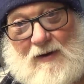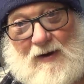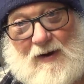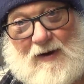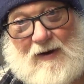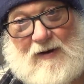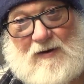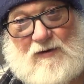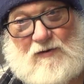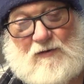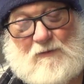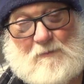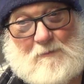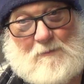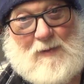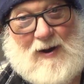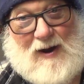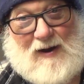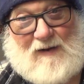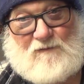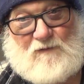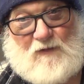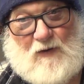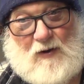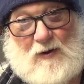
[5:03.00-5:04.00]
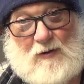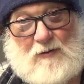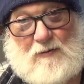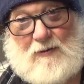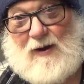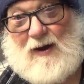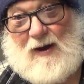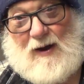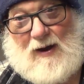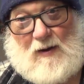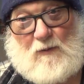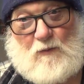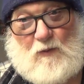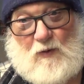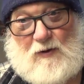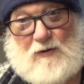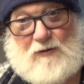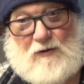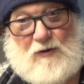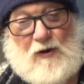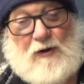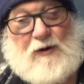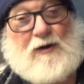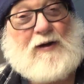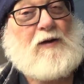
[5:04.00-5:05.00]
like it's my fault. I
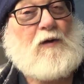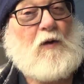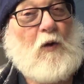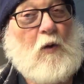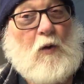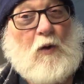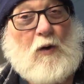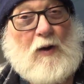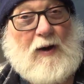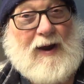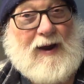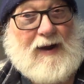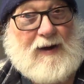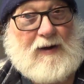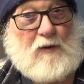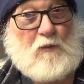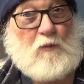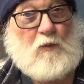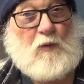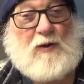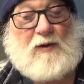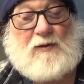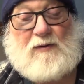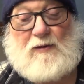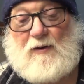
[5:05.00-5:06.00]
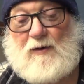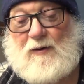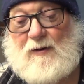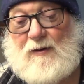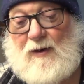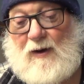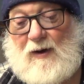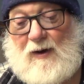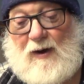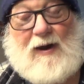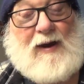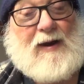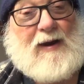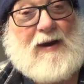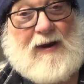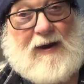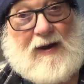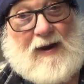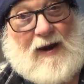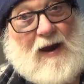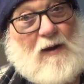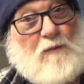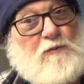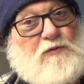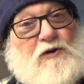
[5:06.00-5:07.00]
worked on it or had it worked on.
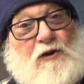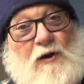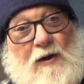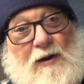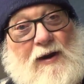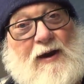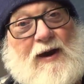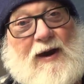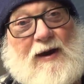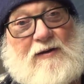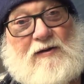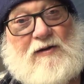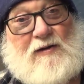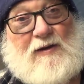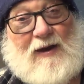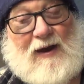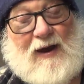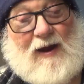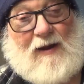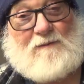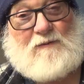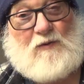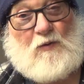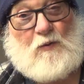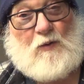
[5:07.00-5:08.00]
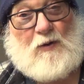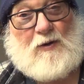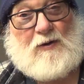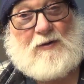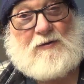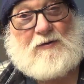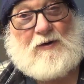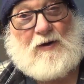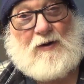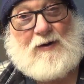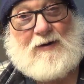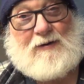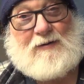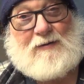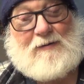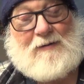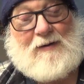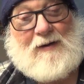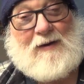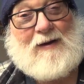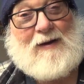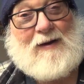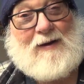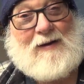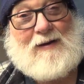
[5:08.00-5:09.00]
And I was going to actually have it worked on,
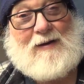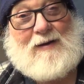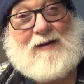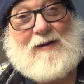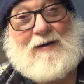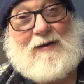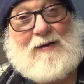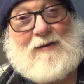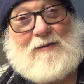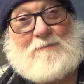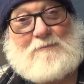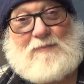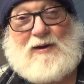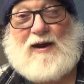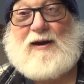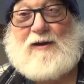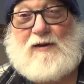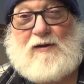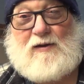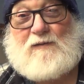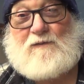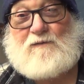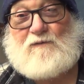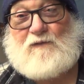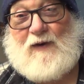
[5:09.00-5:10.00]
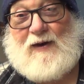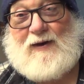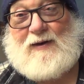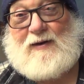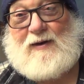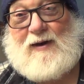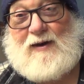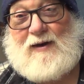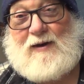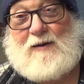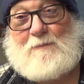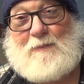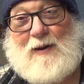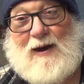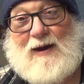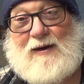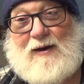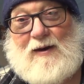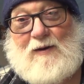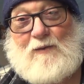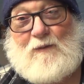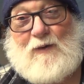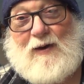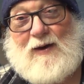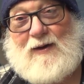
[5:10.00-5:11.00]
but I couldn't find anybody
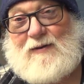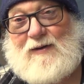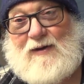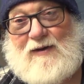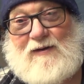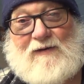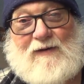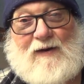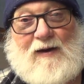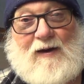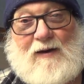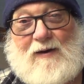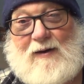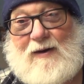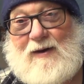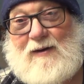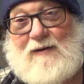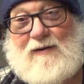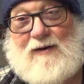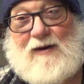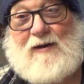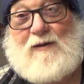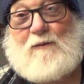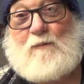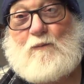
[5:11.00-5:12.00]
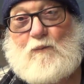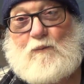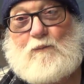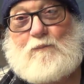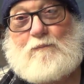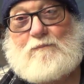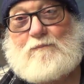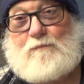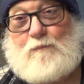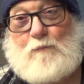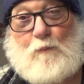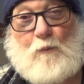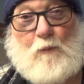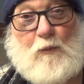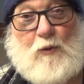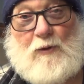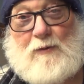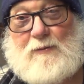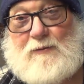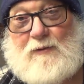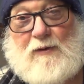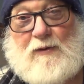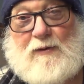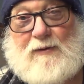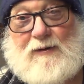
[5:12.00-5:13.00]
around this area that
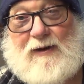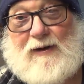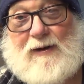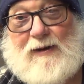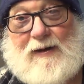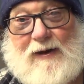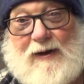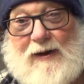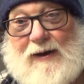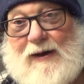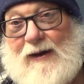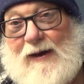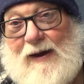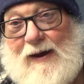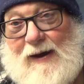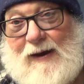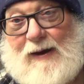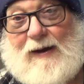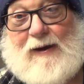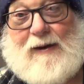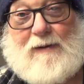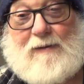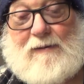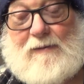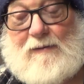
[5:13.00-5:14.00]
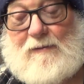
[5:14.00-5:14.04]
worked on EAA.